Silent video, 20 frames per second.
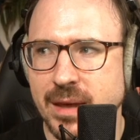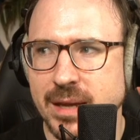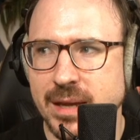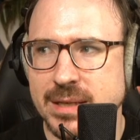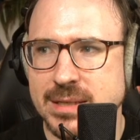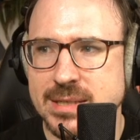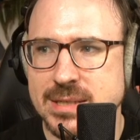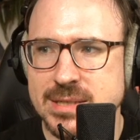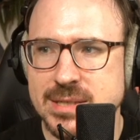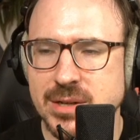
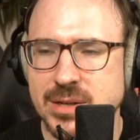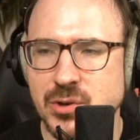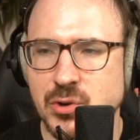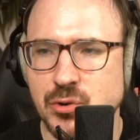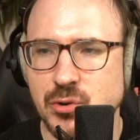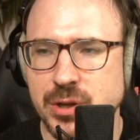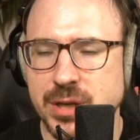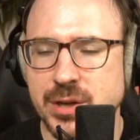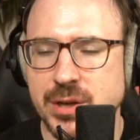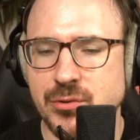
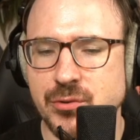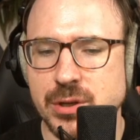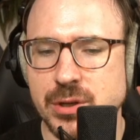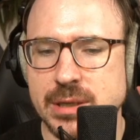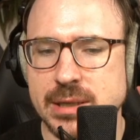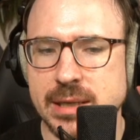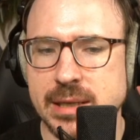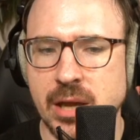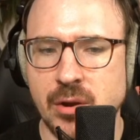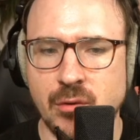disagree
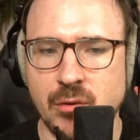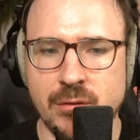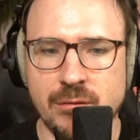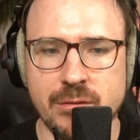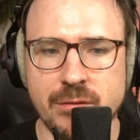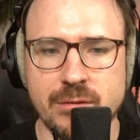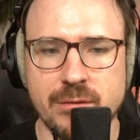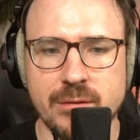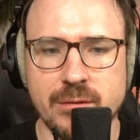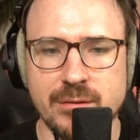really
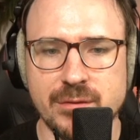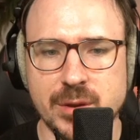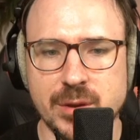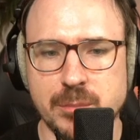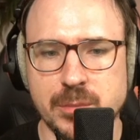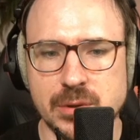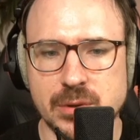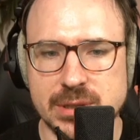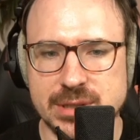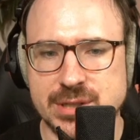with the
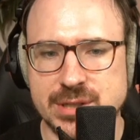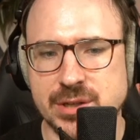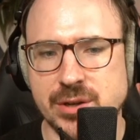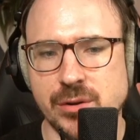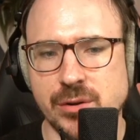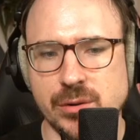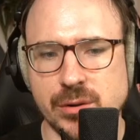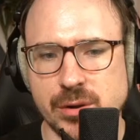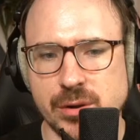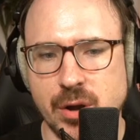
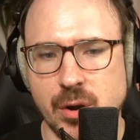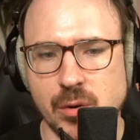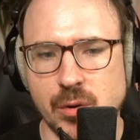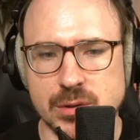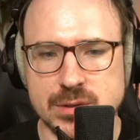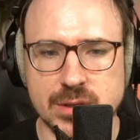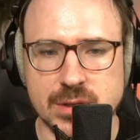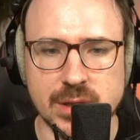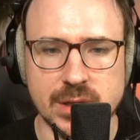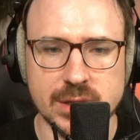political goals.
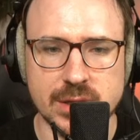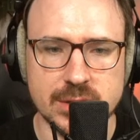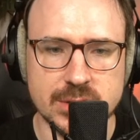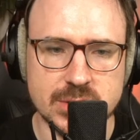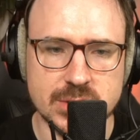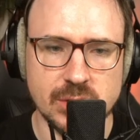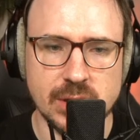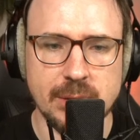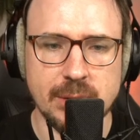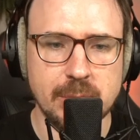So the
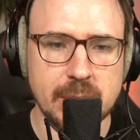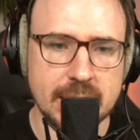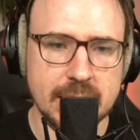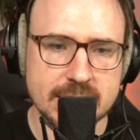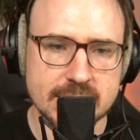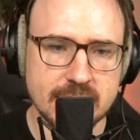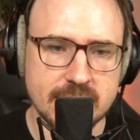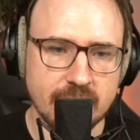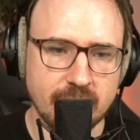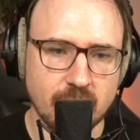Solar Plus,
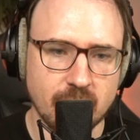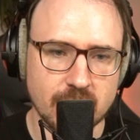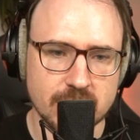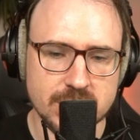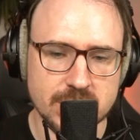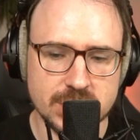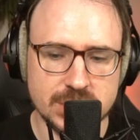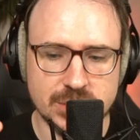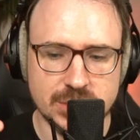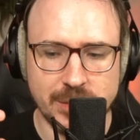they
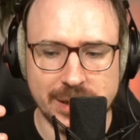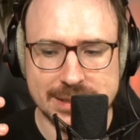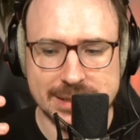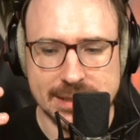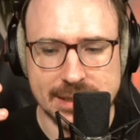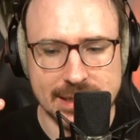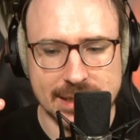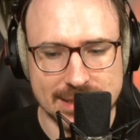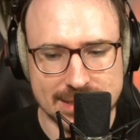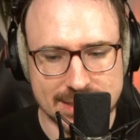want to
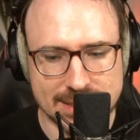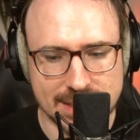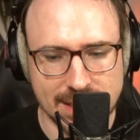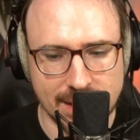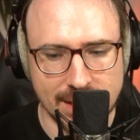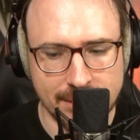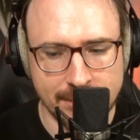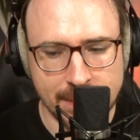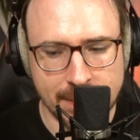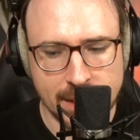basically
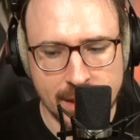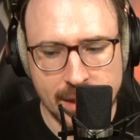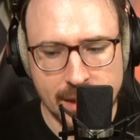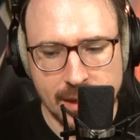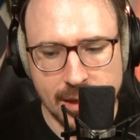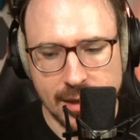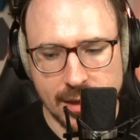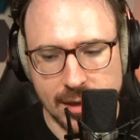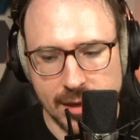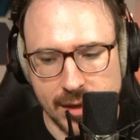see
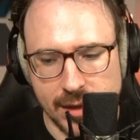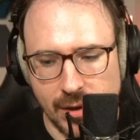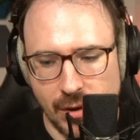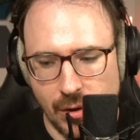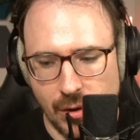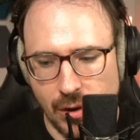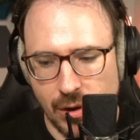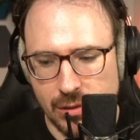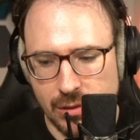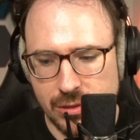
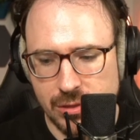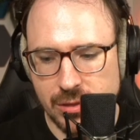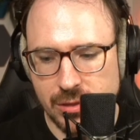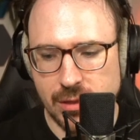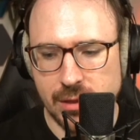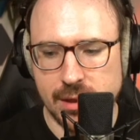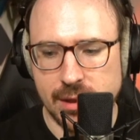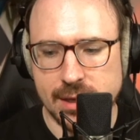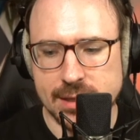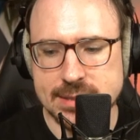Earth
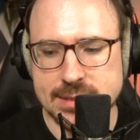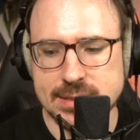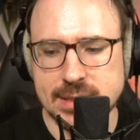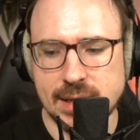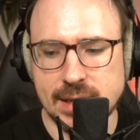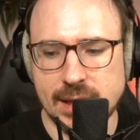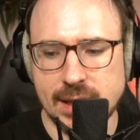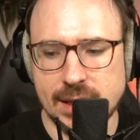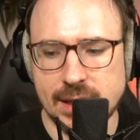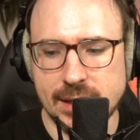as
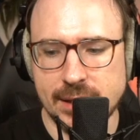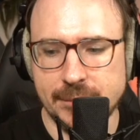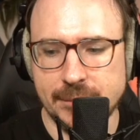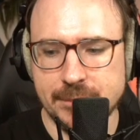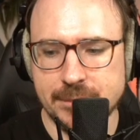a